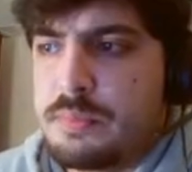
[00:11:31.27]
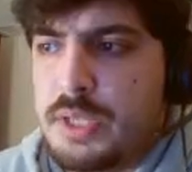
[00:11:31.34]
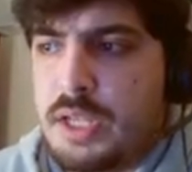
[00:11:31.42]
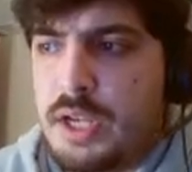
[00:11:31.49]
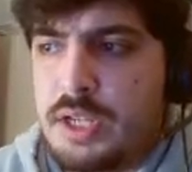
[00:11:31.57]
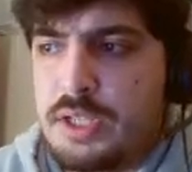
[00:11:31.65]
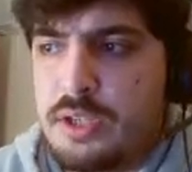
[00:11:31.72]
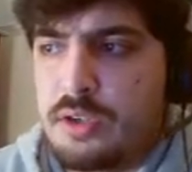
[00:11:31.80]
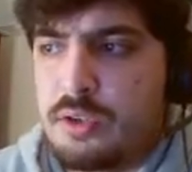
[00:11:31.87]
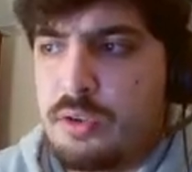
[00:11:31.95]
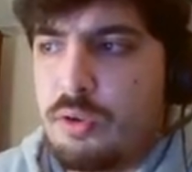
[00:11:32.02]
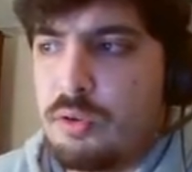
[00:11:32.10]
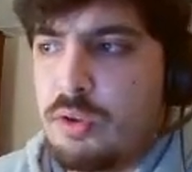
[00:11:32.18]
behind her
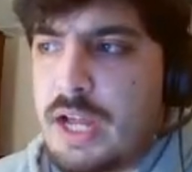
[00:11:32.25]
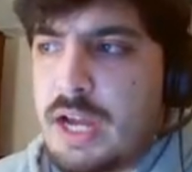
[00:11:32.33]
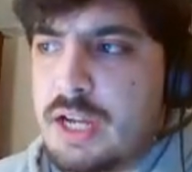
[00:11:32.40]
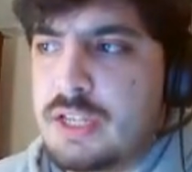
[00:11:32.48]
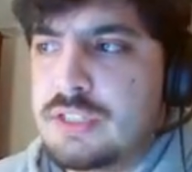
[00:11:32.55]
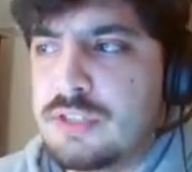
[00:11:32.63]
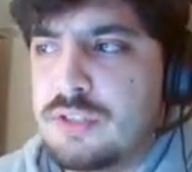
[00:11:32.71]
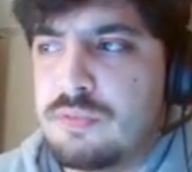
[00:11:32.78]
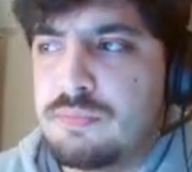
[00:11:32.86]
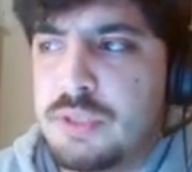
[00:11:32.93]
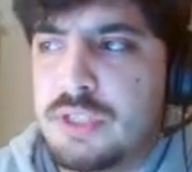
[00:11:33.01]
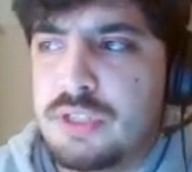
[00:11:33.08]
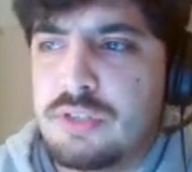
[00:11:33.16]
whole act
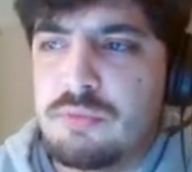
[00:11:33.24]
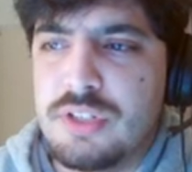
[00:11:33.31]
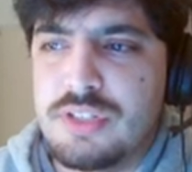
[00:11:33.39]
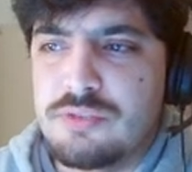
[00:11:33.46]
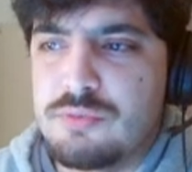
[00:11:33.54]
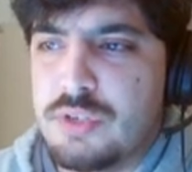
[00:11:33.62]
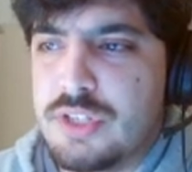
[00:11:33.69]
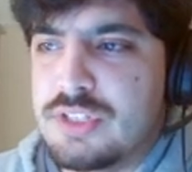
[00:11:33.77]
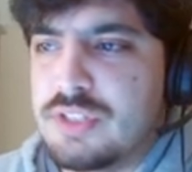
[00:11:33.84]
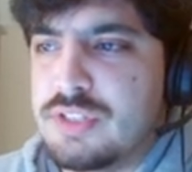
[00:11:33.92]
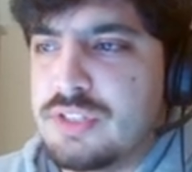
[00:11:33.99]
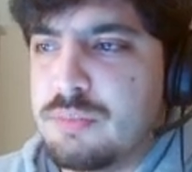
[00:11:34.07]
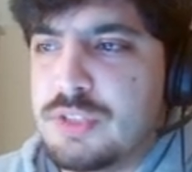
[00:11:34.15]
of being really straight
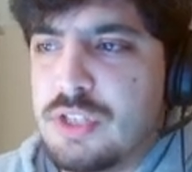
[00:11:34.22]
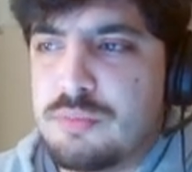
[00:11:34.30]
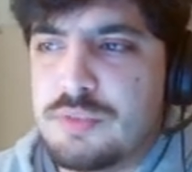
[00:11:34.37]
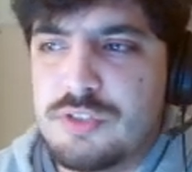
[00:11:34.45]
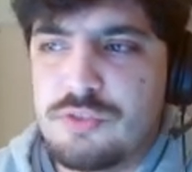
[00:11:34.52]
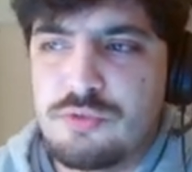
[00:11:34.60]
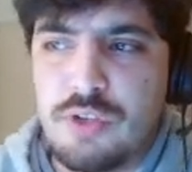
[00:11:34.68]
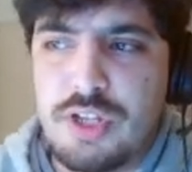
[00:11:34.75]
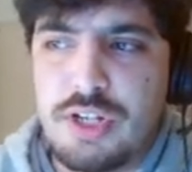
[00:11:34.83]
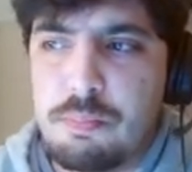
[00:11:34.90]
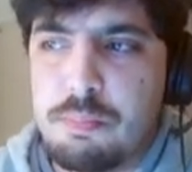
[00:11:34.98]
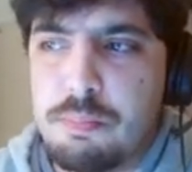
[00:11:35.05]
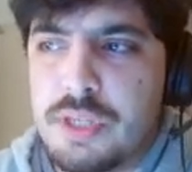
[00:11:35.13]
and sometimes straight
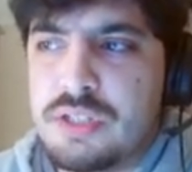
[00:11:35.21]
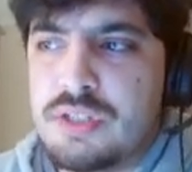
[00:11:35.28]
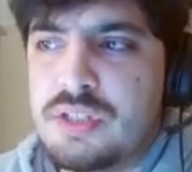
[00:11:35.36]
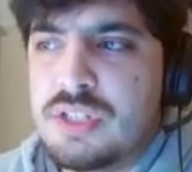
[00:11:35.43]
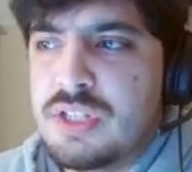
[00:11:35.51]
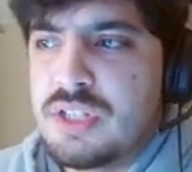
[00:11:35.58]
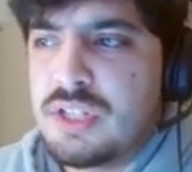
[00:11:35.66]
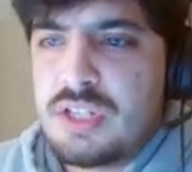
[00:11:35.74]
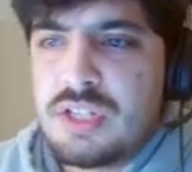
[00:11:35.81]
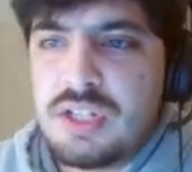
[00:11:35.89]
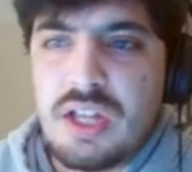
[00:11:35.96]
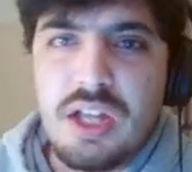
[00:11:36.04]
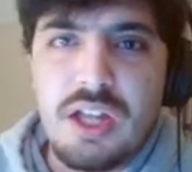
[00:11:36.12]
up mean,
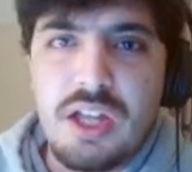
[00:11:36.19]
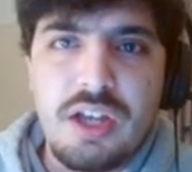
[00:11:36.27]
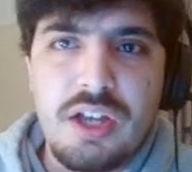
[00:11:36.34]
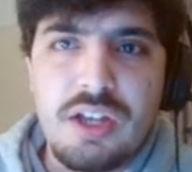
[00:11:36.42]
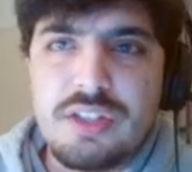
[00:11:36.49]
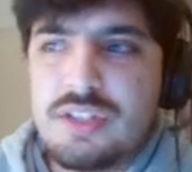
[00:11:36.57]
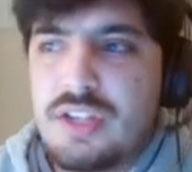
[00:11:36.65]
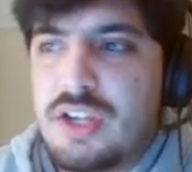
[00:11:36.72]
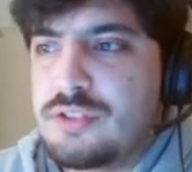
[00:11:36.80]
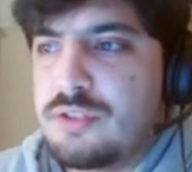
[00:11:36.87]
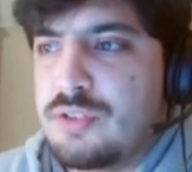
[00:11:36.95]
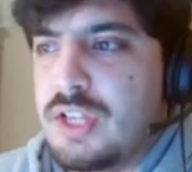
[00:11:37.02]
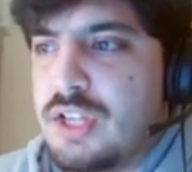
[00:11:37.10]
she
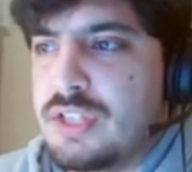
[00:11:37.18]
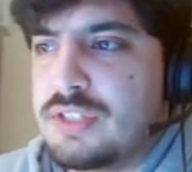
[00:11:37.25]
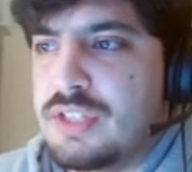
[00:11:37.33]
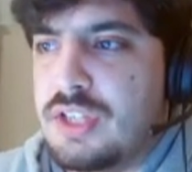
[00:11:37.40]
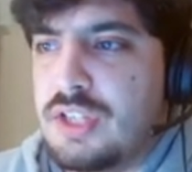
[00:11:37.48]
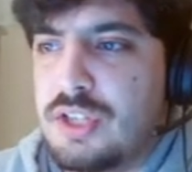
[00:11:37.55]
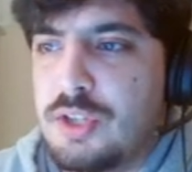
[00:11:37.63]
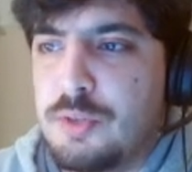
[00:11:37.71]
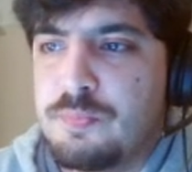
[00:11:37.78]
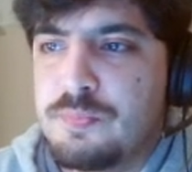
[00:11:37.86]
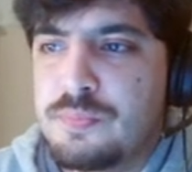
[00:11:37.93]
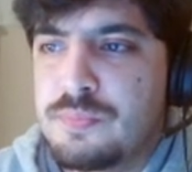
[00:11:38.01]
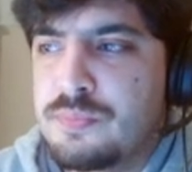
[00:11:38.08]
actually has a
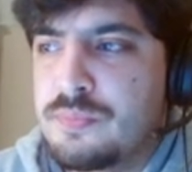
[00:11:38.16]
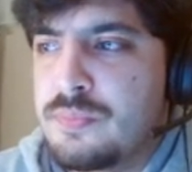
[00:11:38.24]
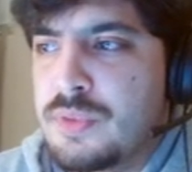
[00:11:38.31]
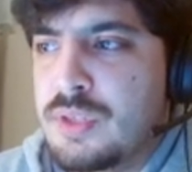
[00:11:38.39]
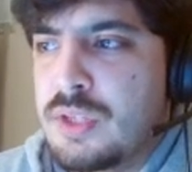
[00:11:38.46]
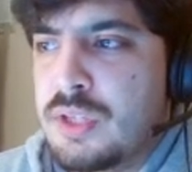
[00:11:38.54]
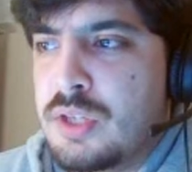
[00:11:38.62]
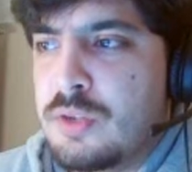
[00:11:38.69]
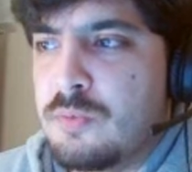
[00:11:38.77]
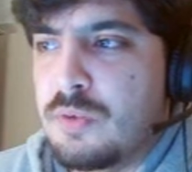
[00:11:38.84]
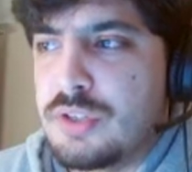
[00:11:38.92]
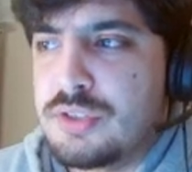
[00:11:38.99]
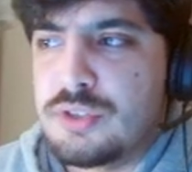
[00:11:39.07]

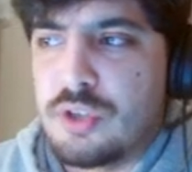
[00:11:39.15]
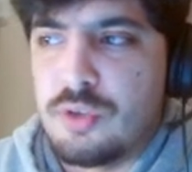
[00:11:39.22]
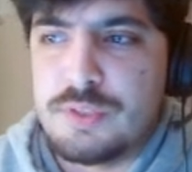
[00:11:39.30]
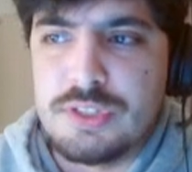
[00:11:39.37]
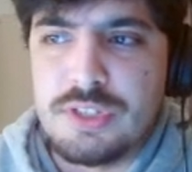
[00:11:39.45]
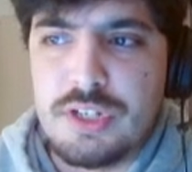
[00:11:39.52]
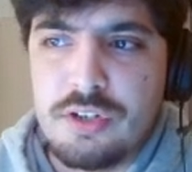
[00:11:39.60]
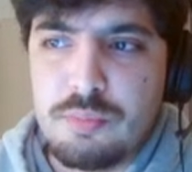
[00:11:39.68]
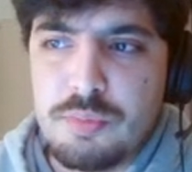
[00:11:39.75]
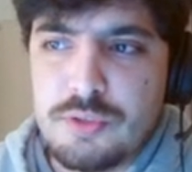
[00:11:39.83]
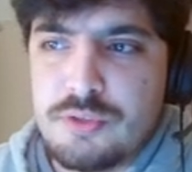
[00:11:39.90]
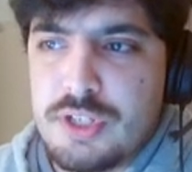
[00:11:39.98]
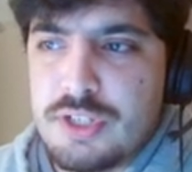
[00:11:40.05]
very soft and caring
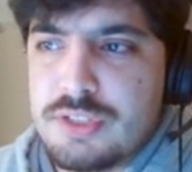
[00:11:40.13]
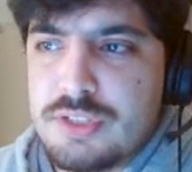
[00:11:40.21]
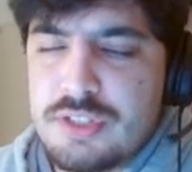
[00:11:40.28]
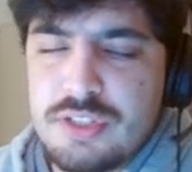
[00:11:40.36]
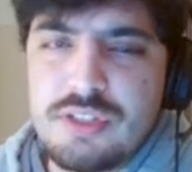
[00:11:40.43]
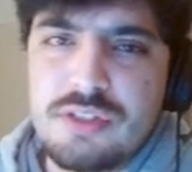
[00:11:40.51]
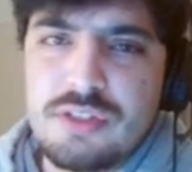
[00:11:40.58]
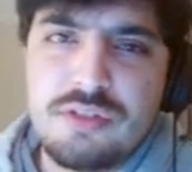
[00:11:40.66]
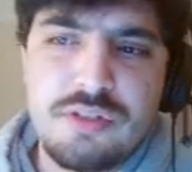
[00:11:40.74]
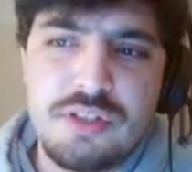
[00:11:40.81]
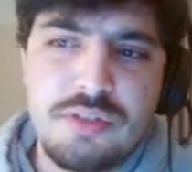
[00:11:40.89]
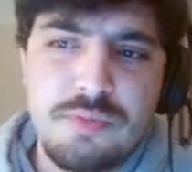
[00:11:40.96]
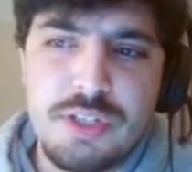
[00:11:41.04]
personality.
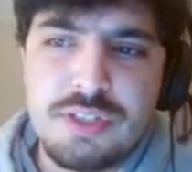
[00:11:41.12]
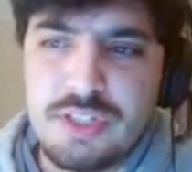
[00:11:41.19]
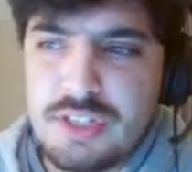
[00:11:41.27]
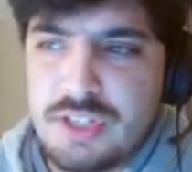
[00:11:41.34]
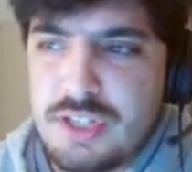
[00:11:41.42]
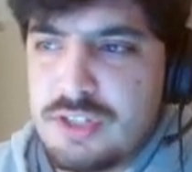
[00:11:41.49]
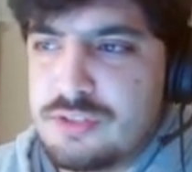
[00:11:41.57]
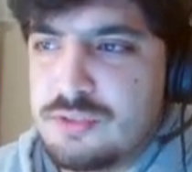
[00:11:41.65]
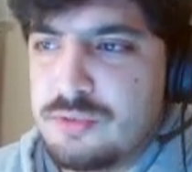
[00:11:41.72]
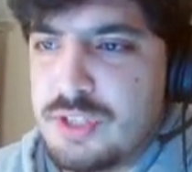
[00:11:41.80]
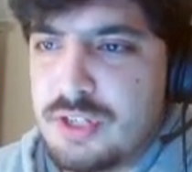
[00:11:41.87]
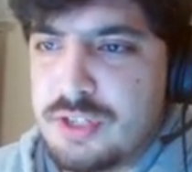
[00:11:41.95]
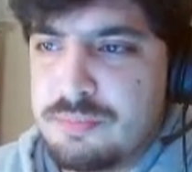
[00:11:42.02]
She's basically a
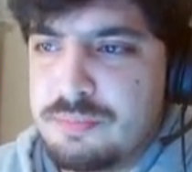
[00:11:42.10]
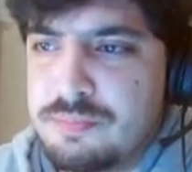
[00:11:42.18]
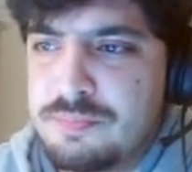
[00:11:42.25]
tsundere.